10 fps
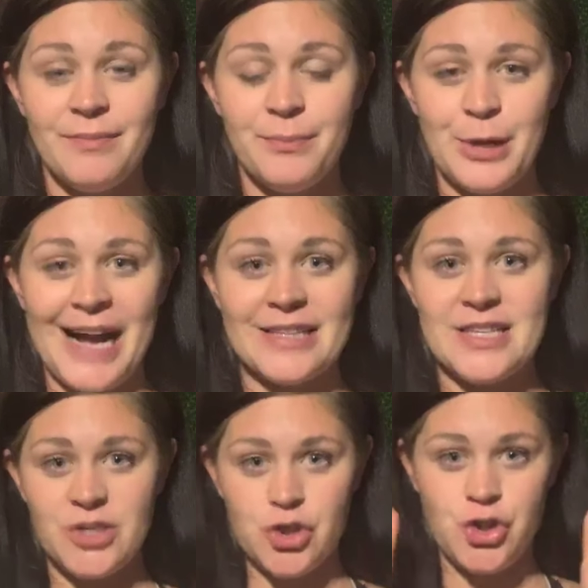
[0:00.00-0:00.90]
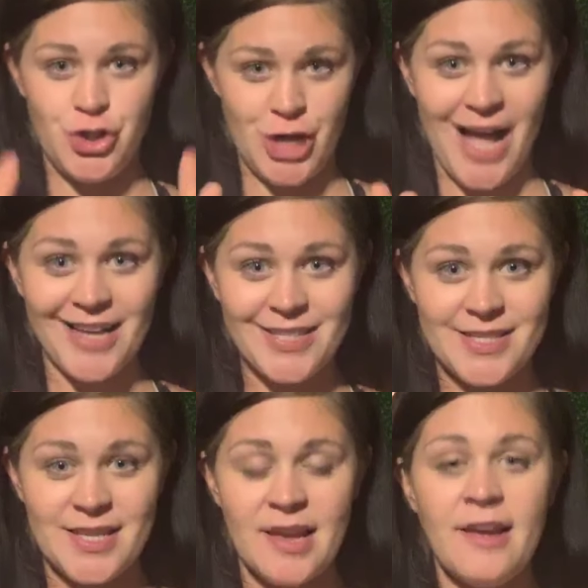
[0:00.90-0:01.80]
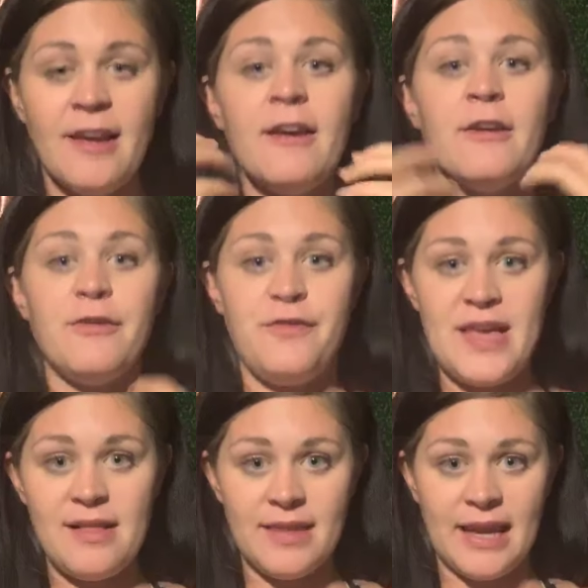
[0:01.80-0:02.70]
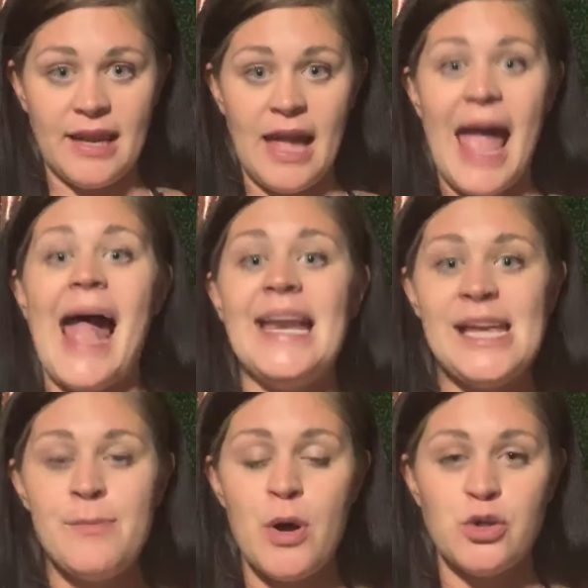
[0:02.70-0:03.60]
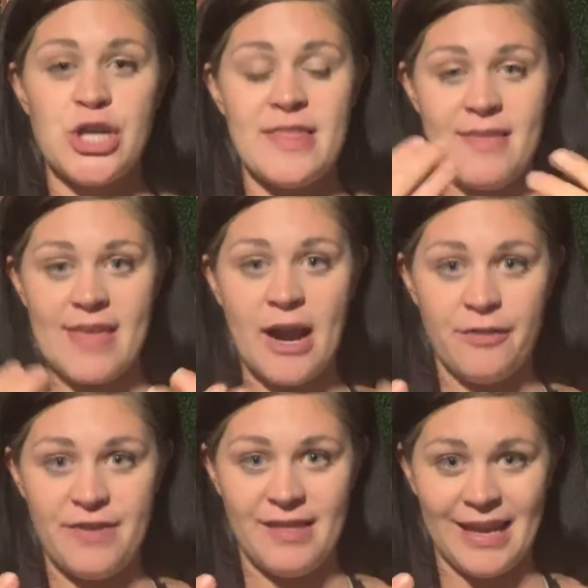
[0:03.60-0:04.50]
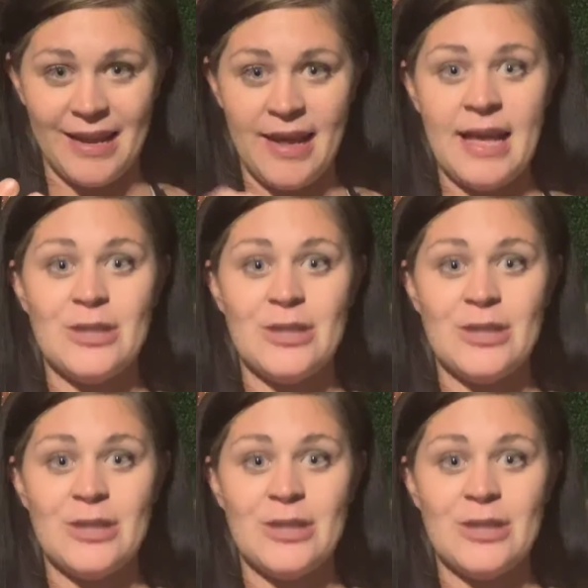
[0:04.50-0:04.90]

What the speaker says: Practice just feeling any emotion that they are feeling.